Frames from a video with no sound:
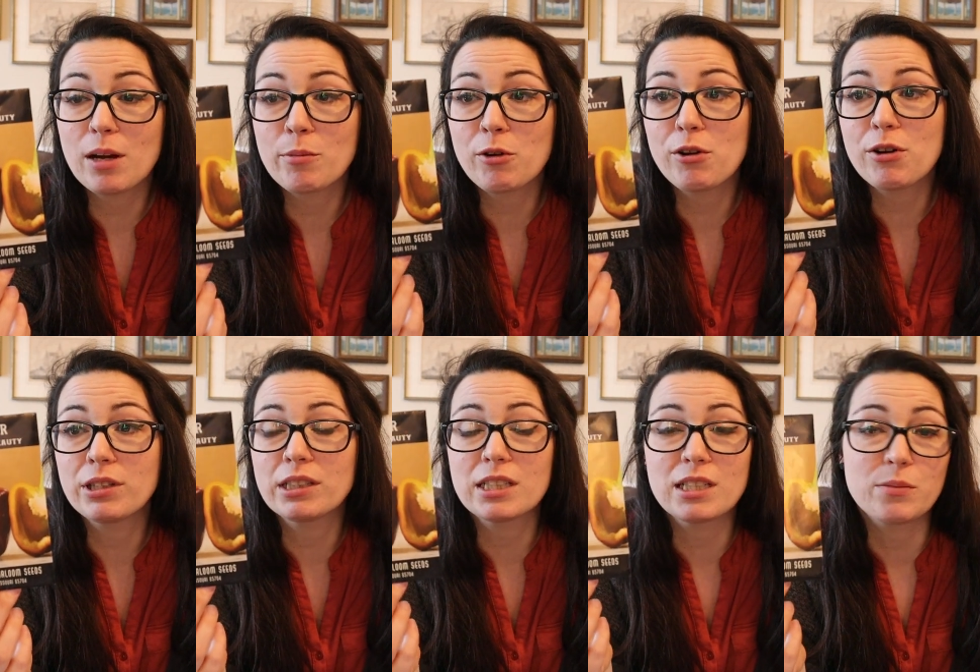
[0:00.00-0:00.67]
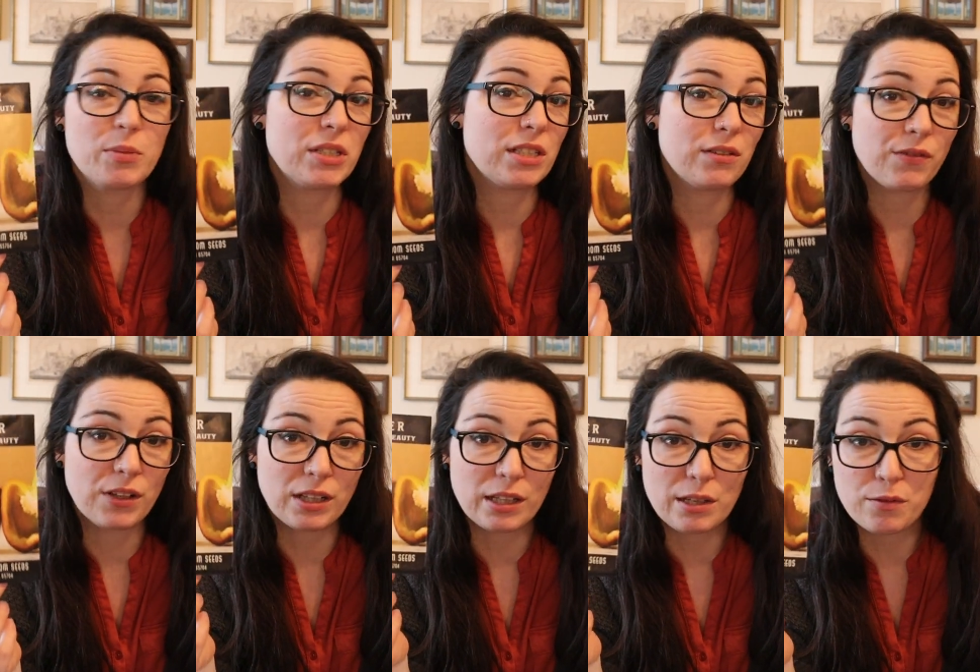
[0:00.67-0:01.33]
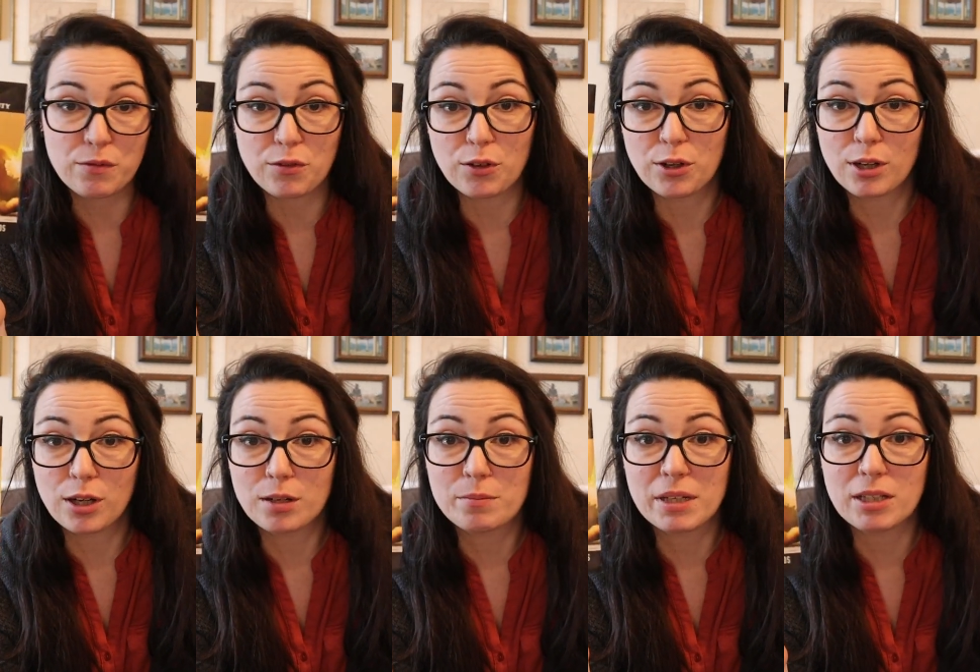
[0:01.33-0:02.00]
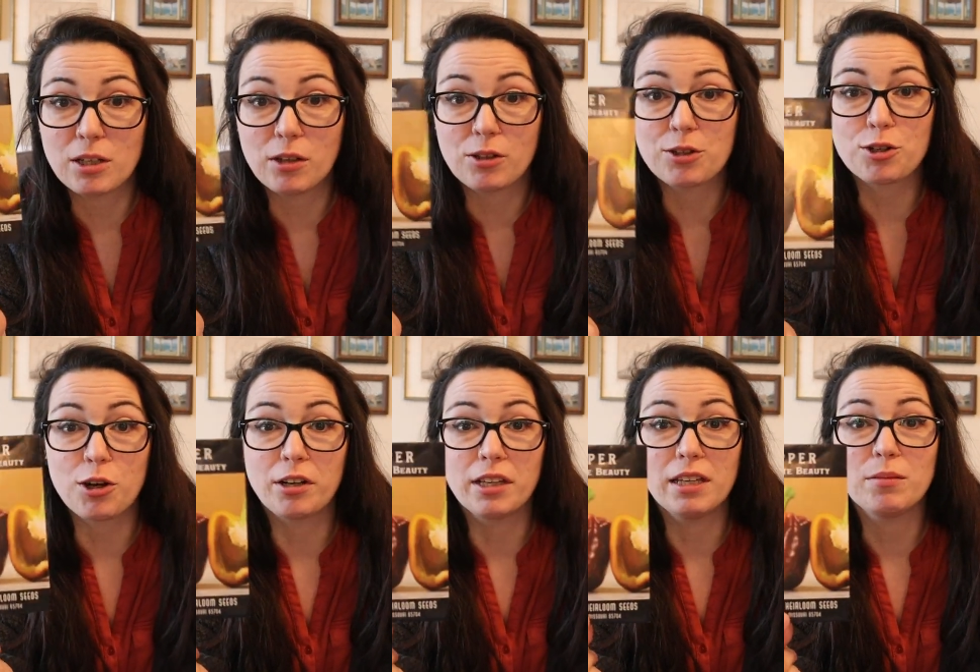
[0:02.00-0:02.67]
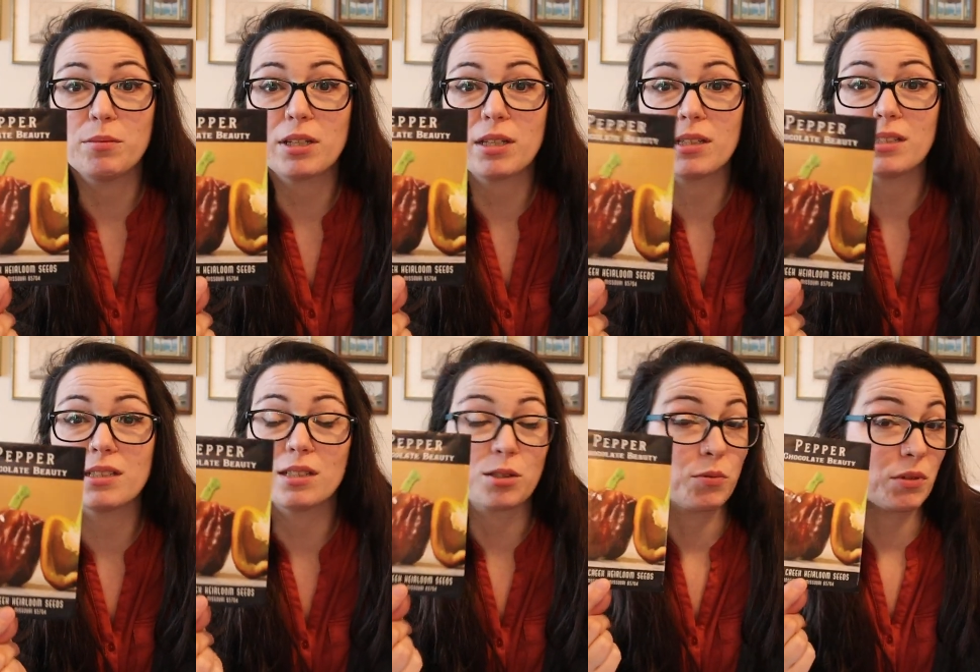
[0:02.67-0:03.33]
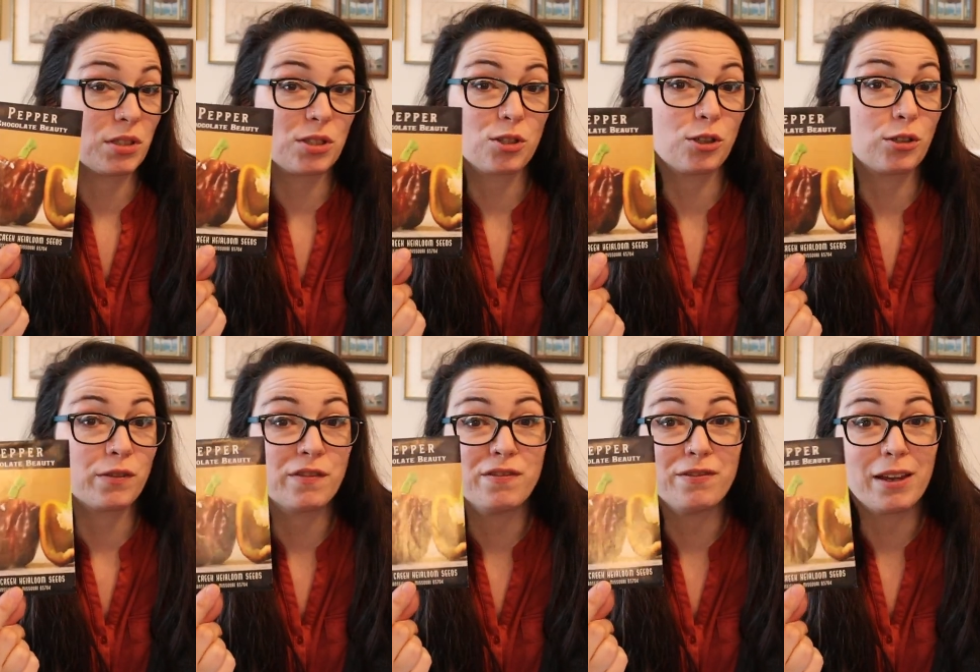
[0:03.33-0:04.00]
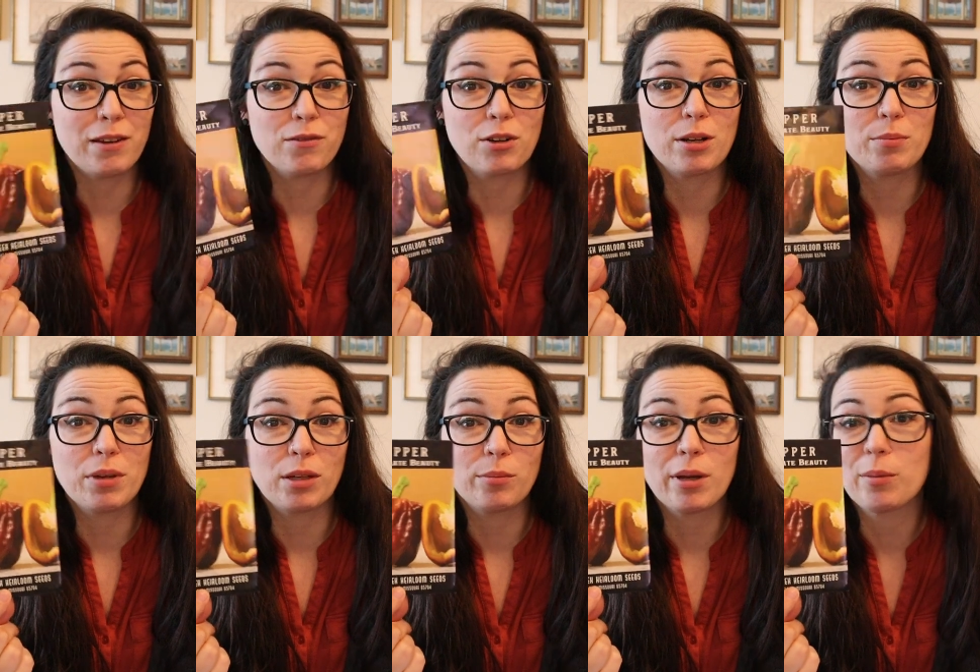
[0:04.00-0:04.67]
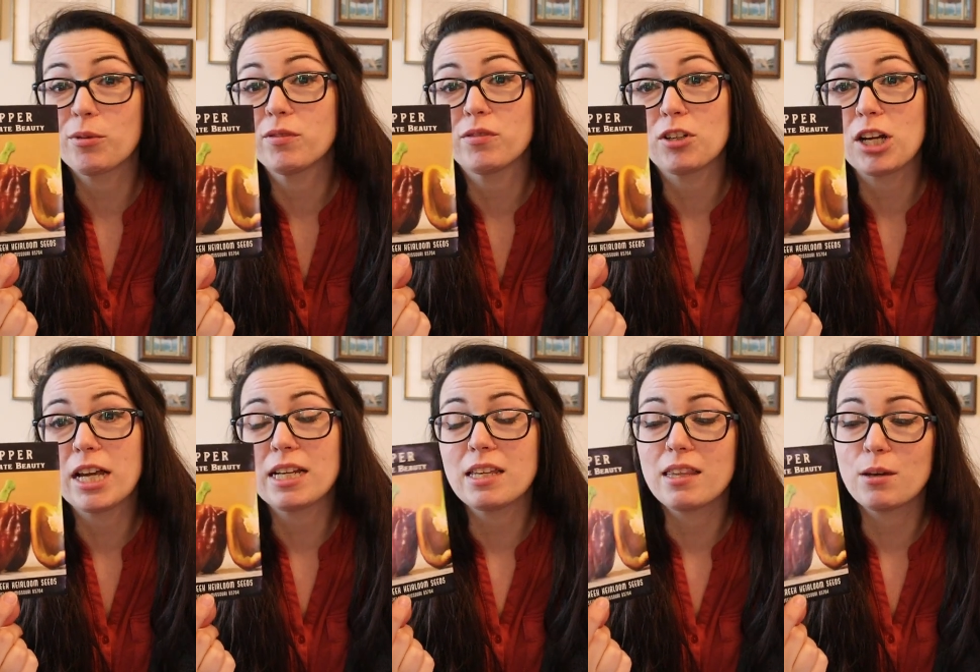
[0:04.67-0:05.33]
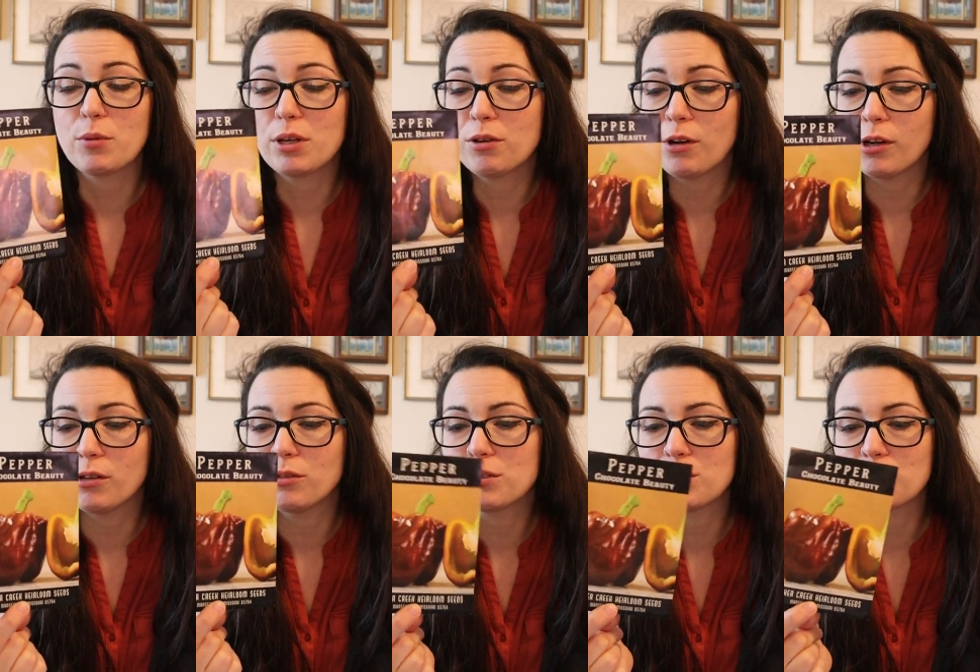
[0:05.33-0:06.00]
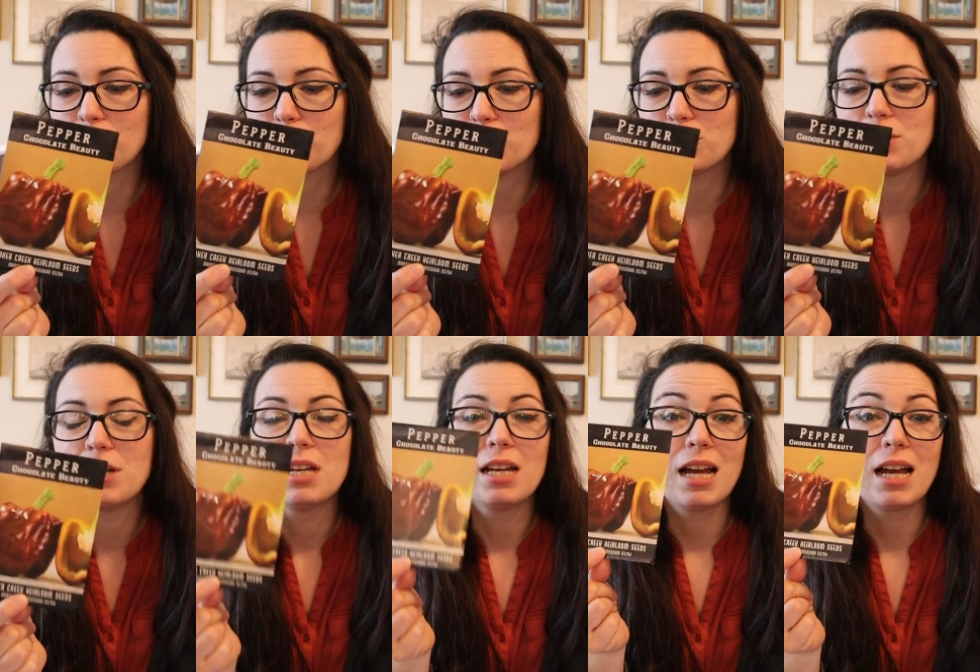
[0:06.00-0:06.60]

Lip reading: I'm growing this specifically for my daughter Charlotte because this one's her favorite bell pepper variety that we grow, so